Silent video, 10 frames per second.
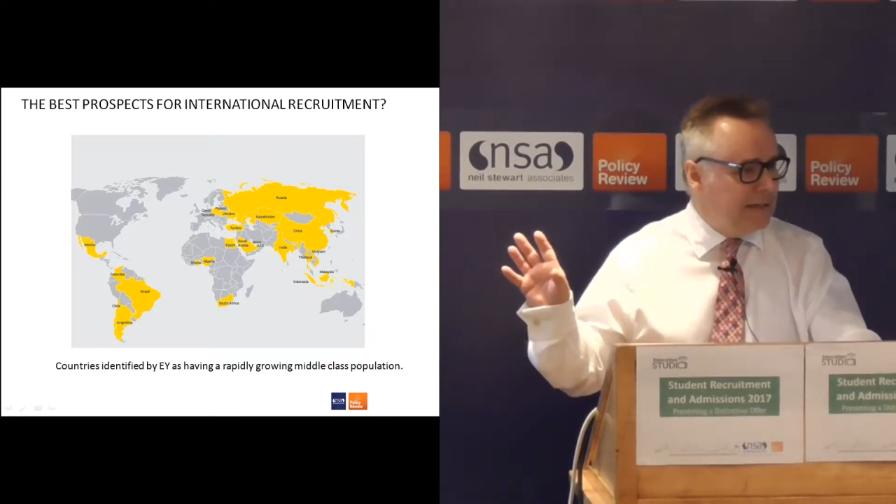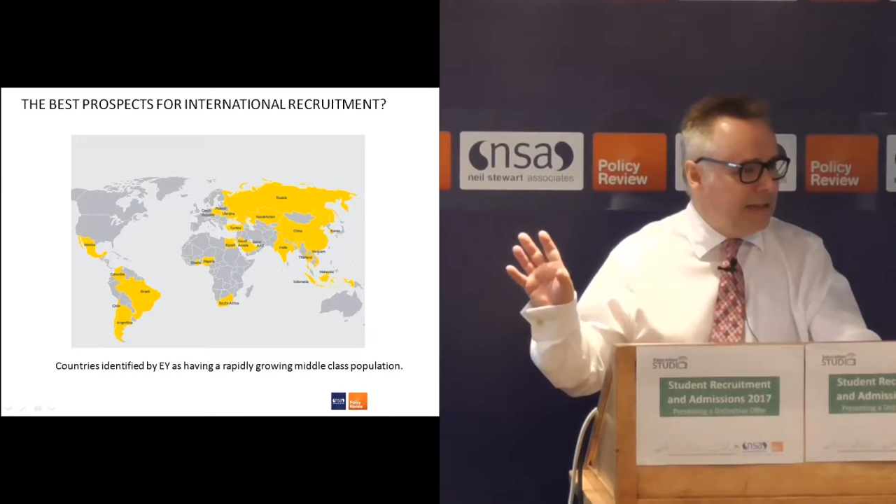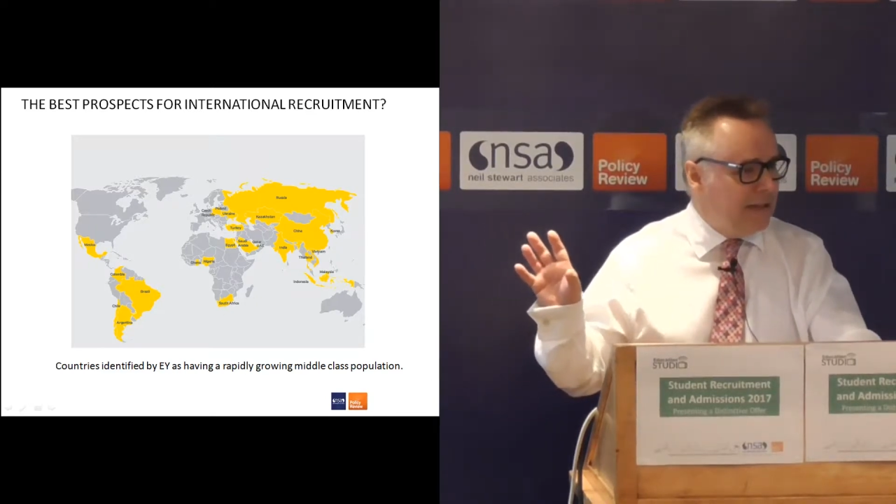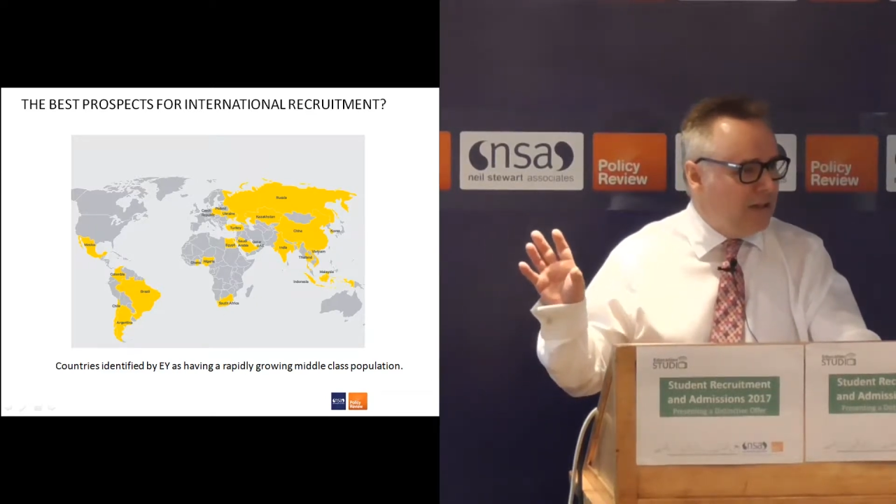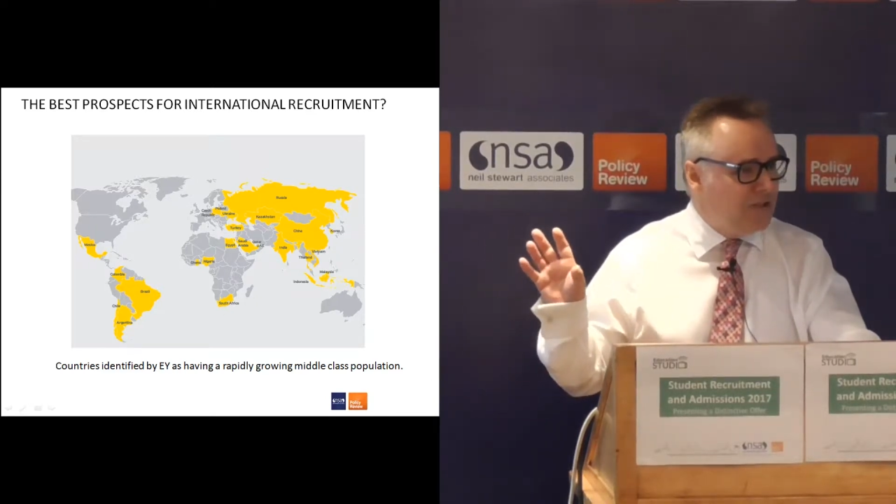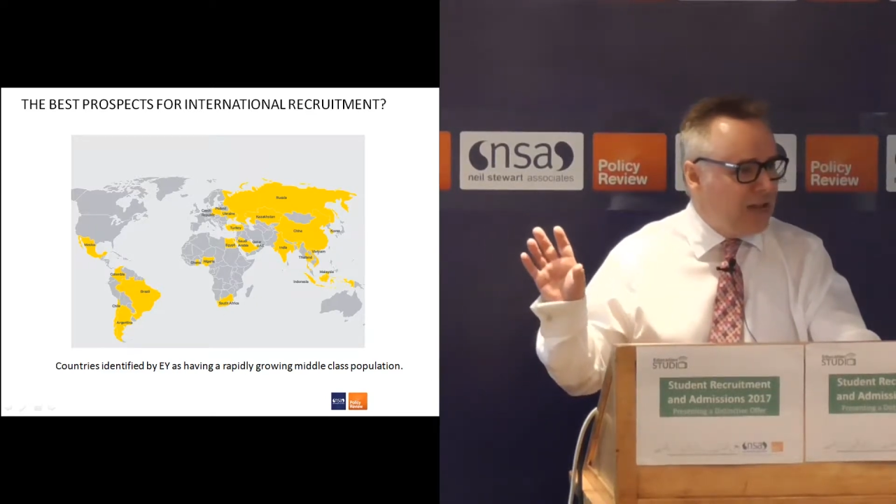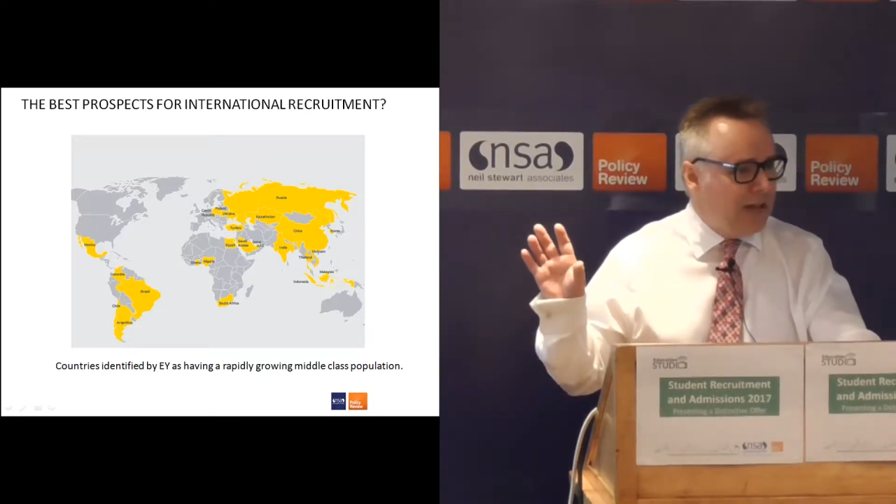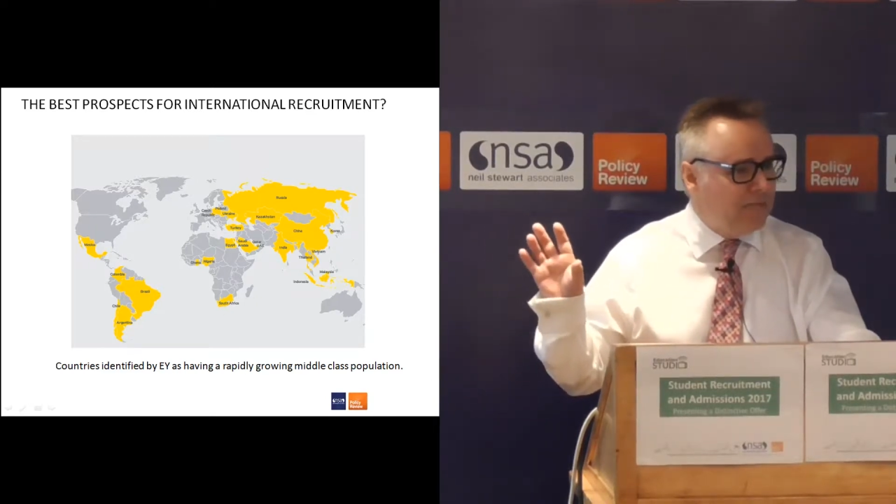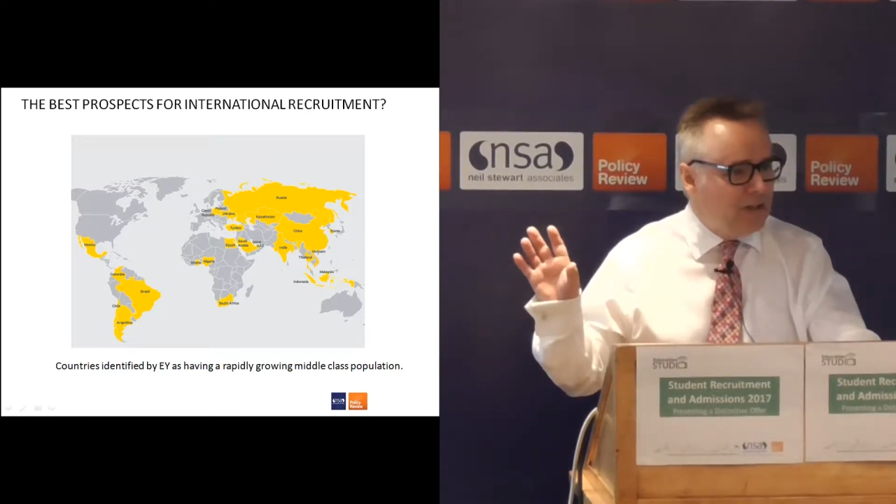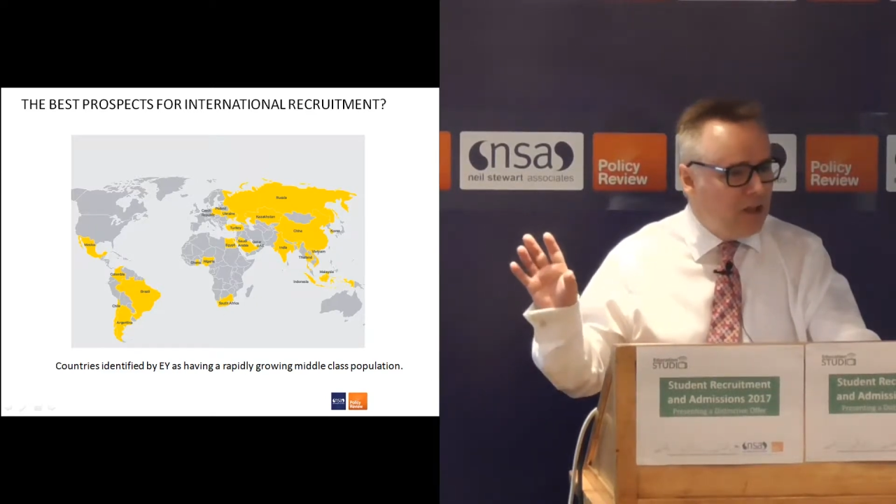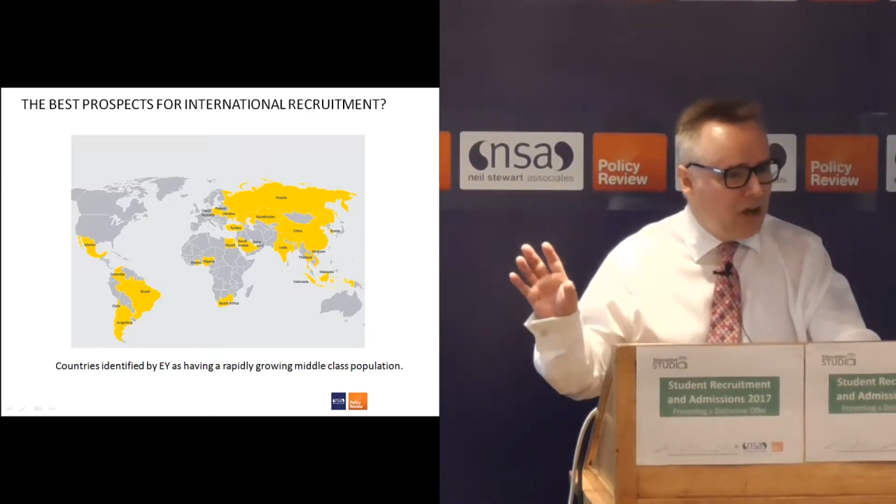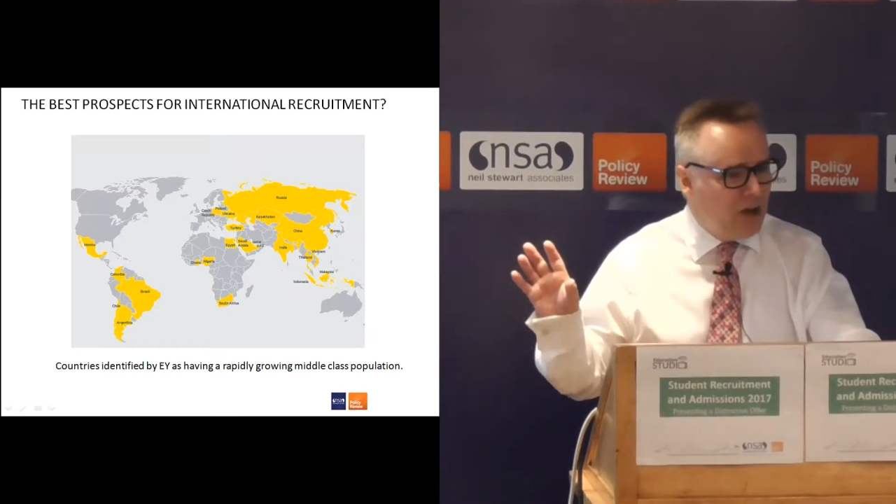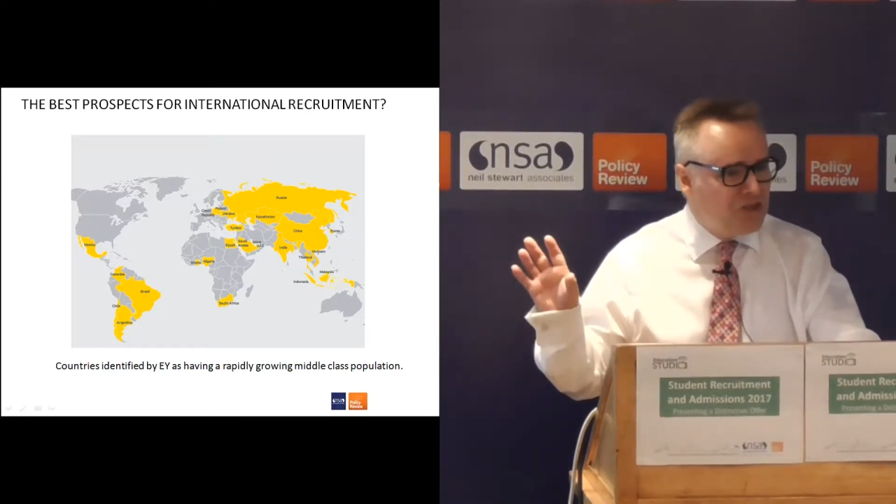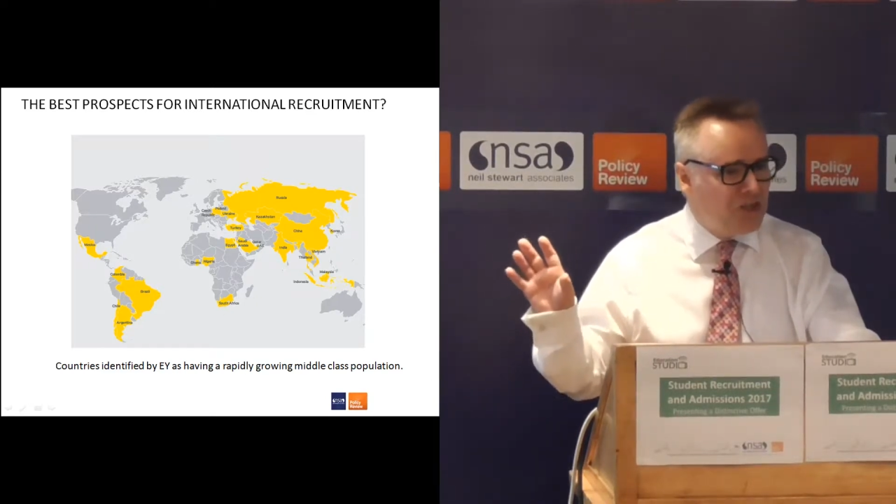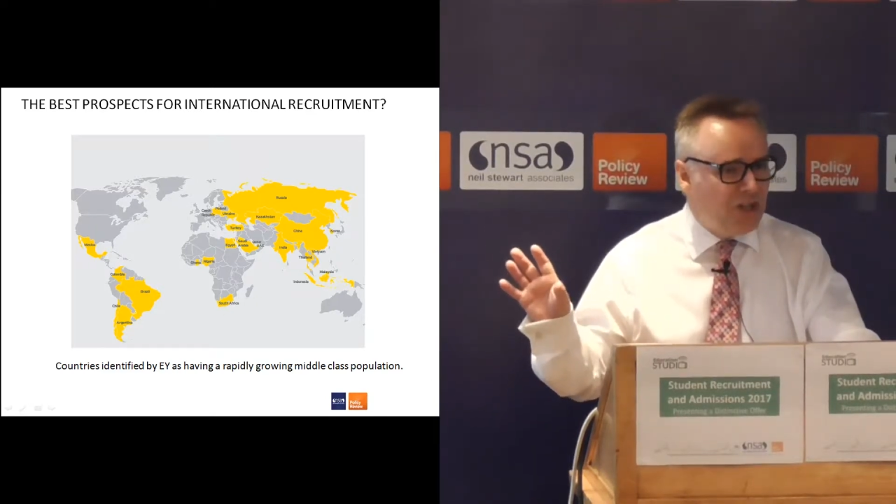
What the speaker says: They largely have large